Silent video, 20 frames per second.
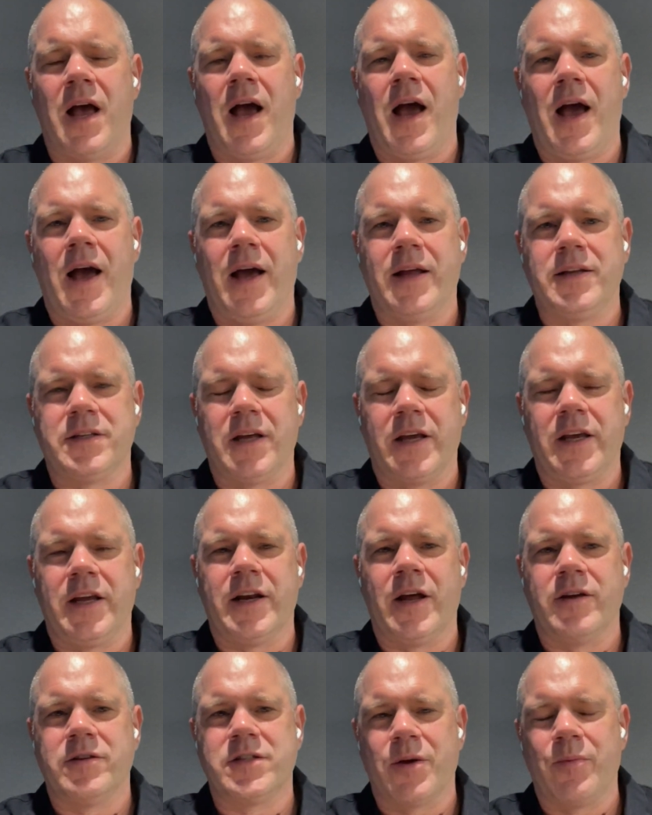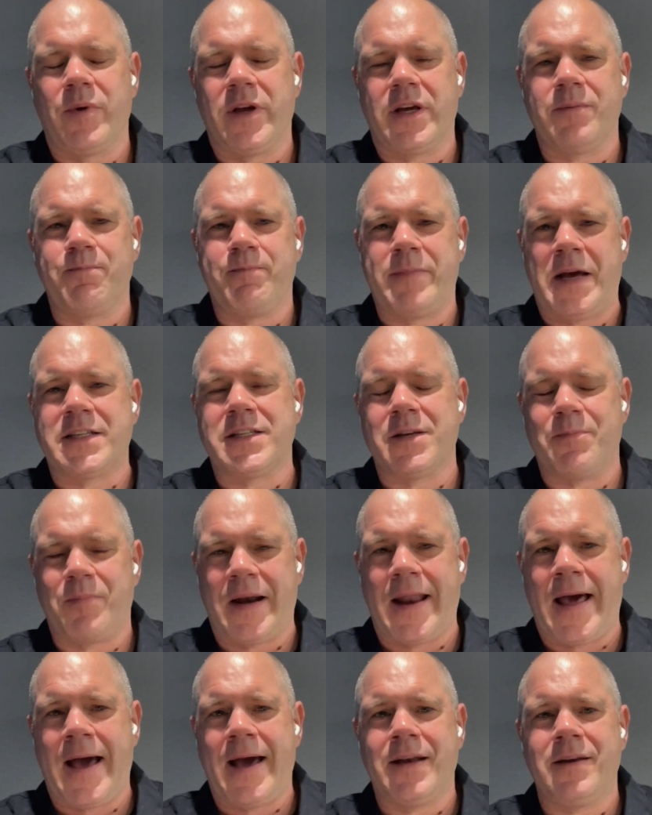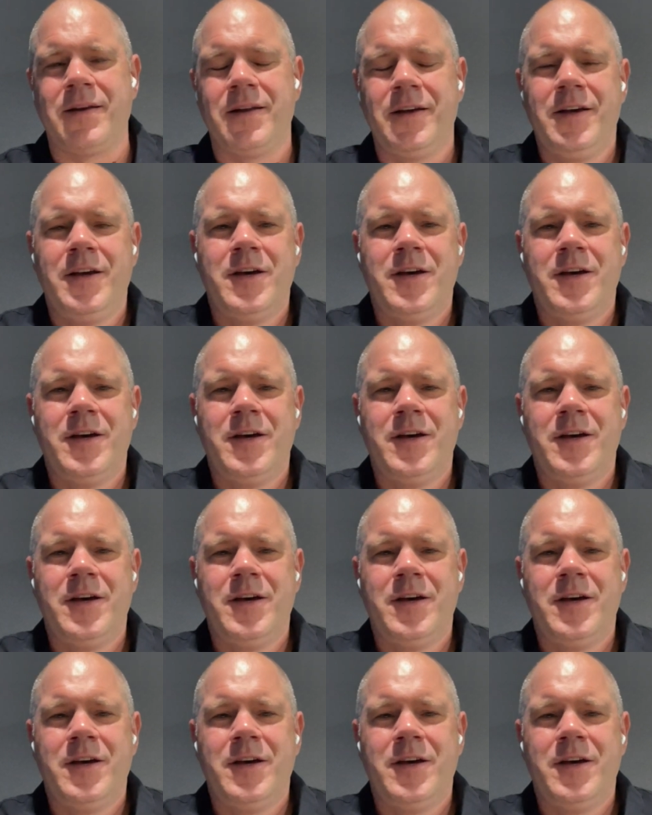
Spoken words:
and so we can better plan,